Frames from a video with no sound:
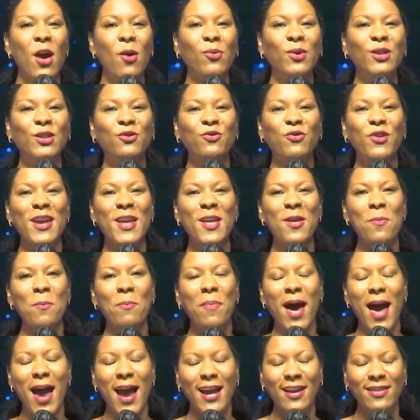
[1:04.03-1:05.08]
that was
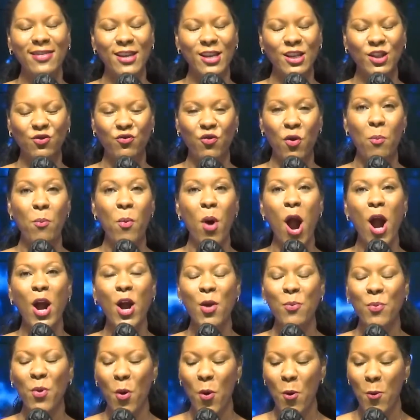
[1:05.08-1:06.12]
written by this
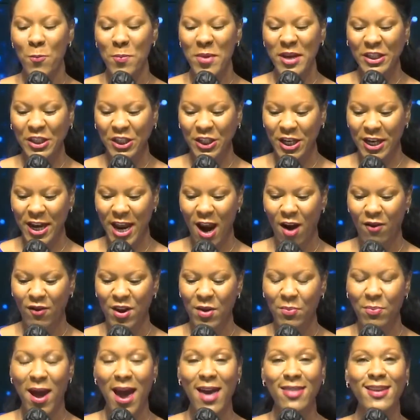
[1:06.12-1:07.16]
remarkable
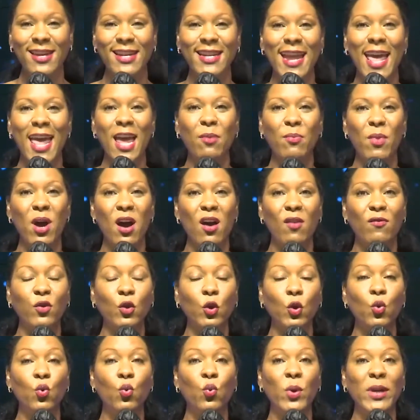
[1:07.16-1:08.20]
missionary by the name of
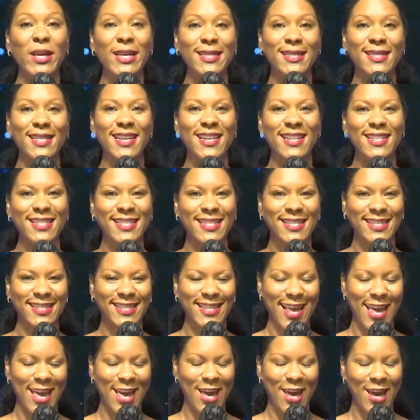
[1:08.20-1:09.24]
Louisa
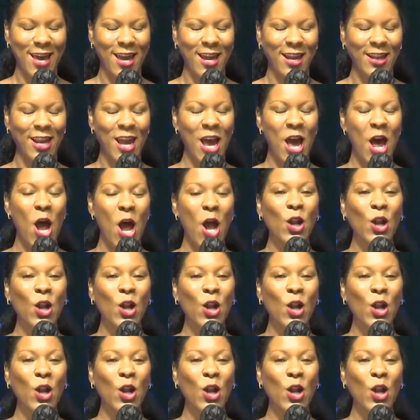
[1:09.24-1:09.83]
Stead.